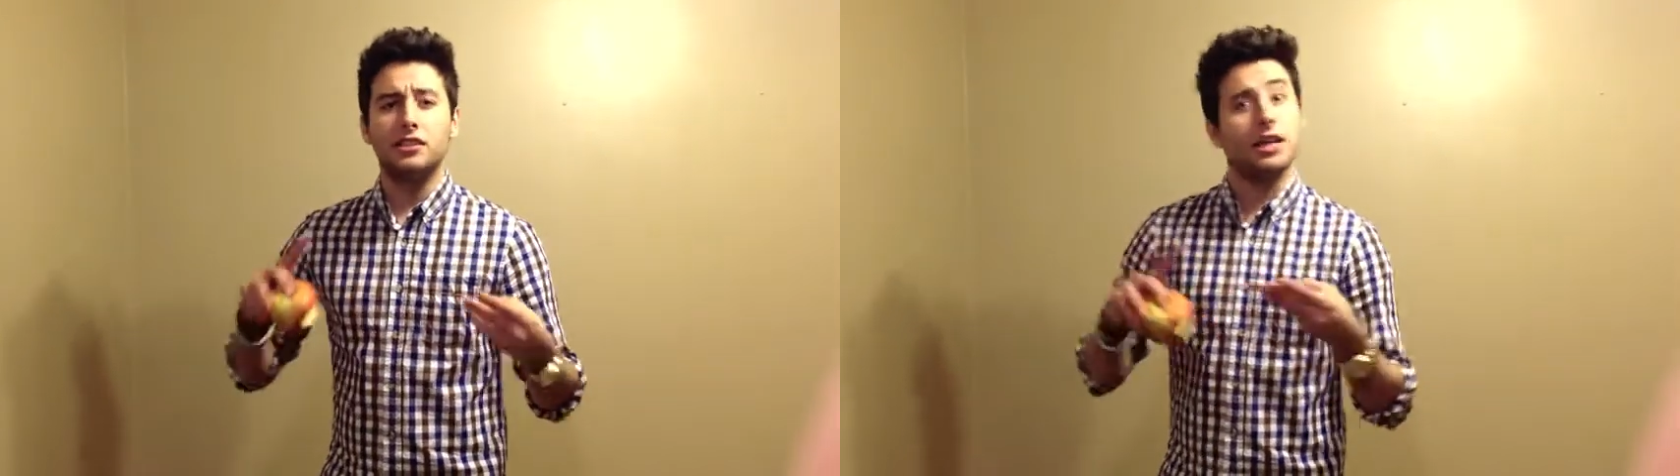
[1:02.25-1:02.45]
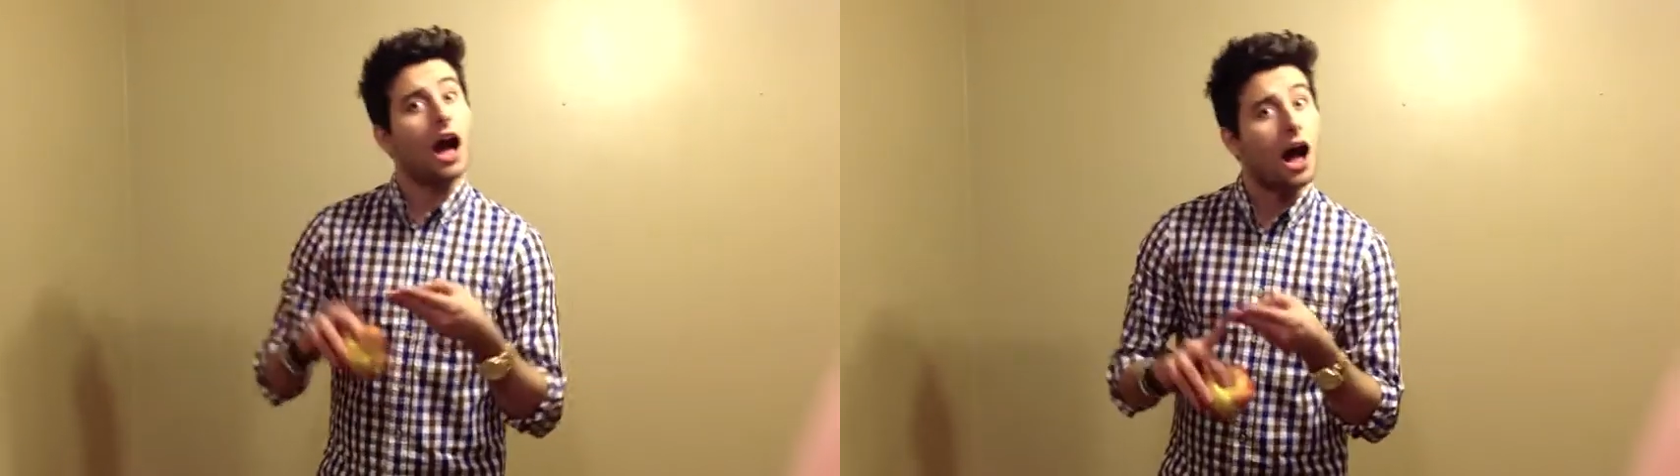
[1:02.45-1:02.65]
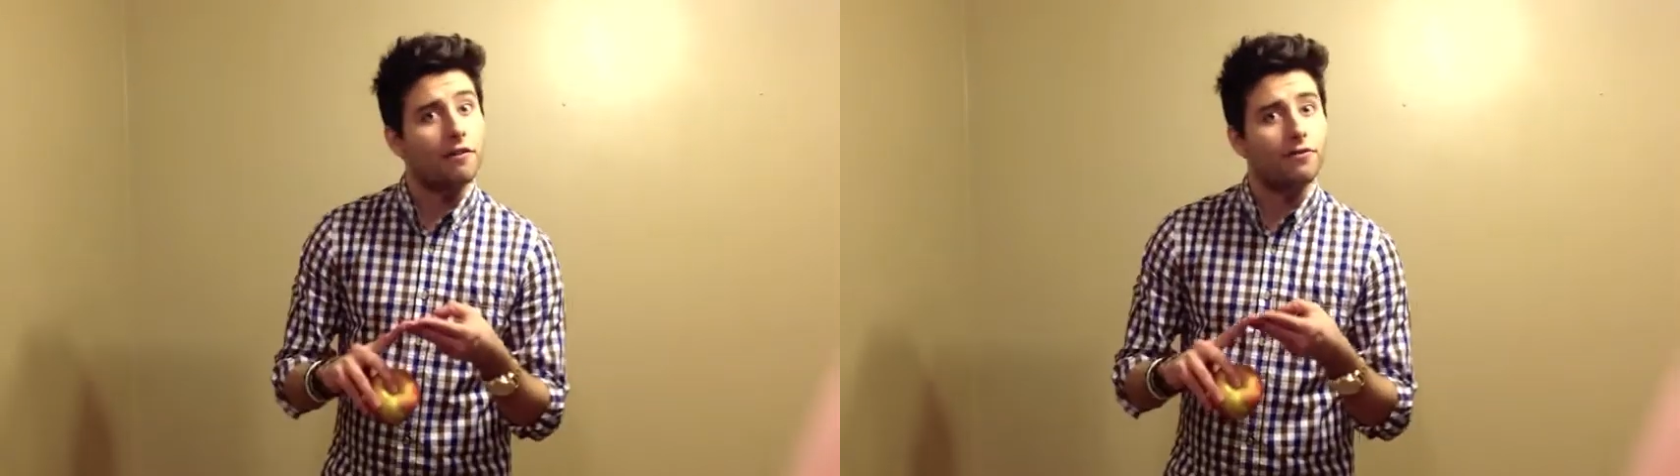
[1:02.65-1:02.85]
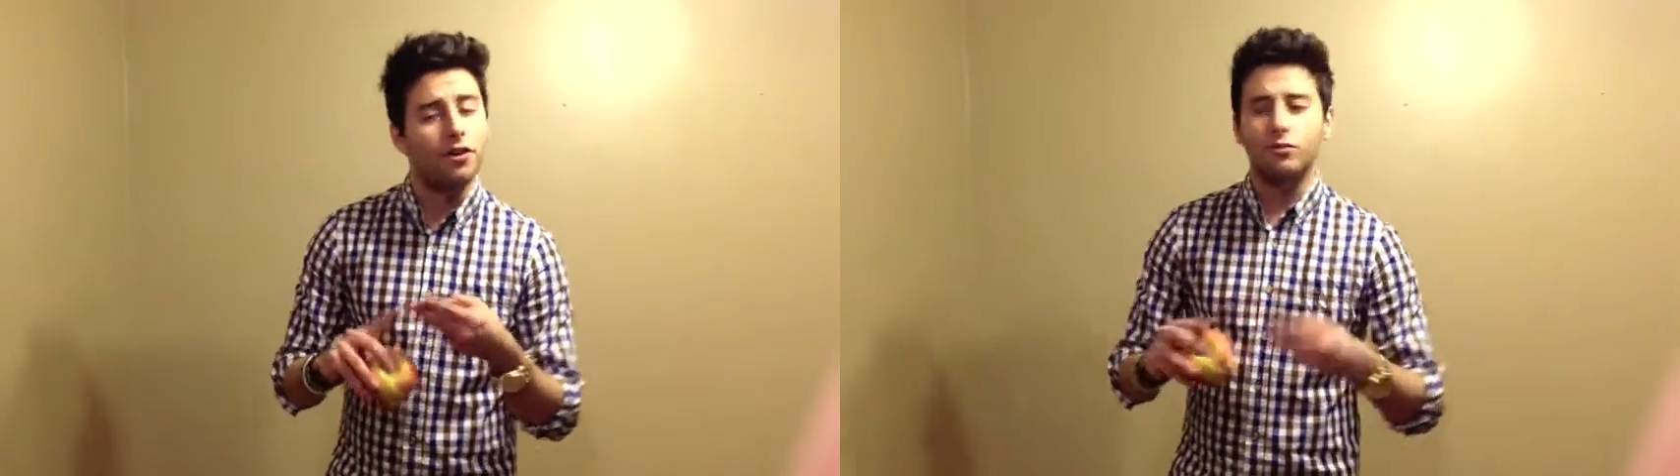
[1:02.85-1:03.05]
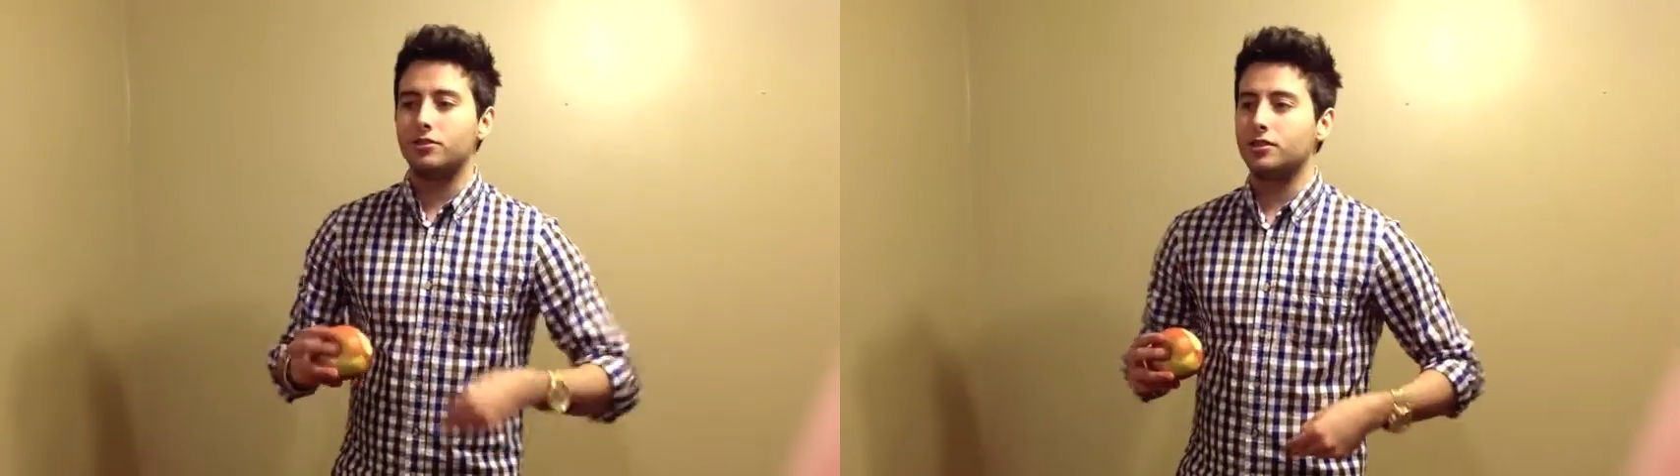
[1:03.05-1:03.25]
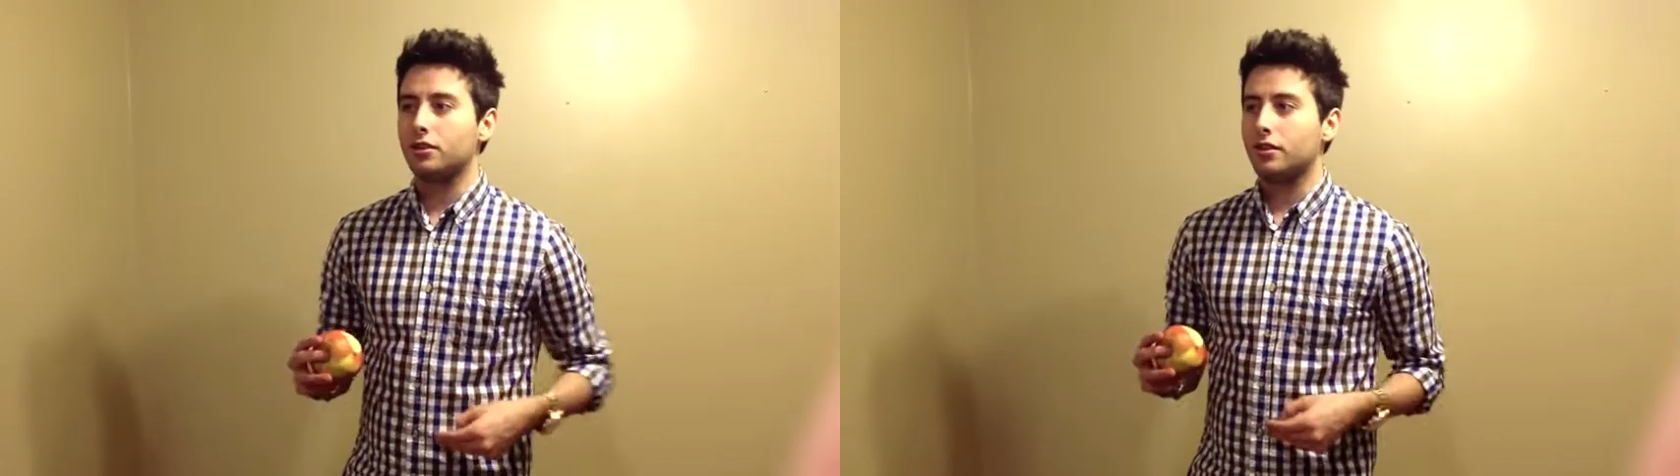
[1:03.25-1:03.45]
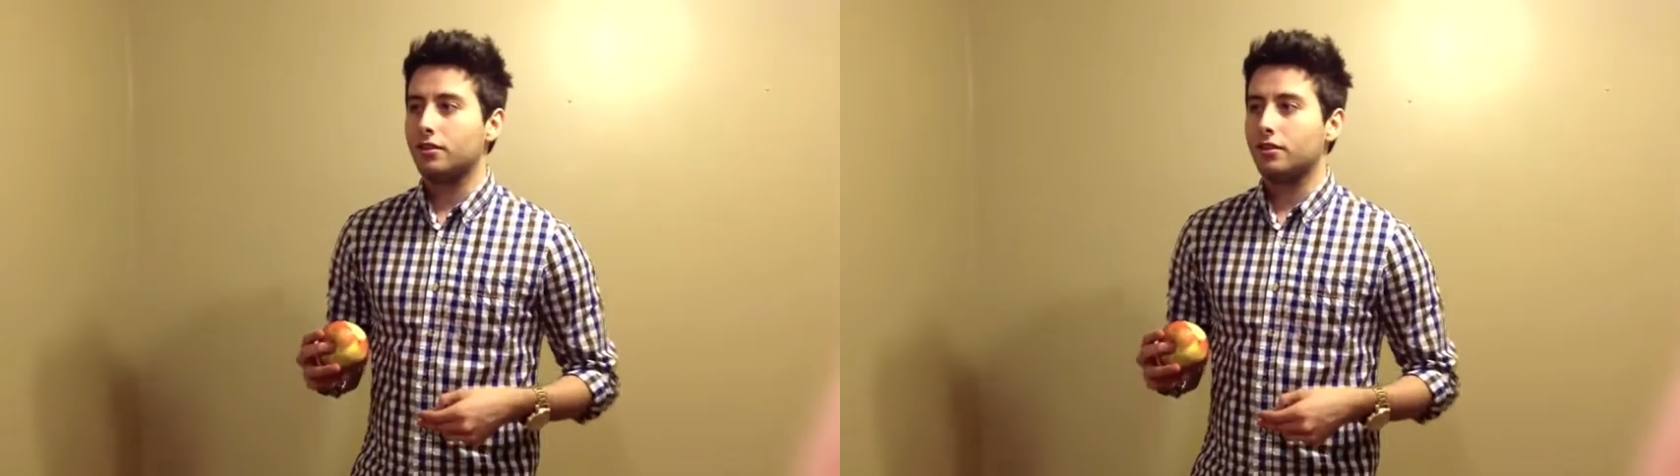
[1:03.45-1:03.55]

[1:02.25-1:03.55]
the iPhones,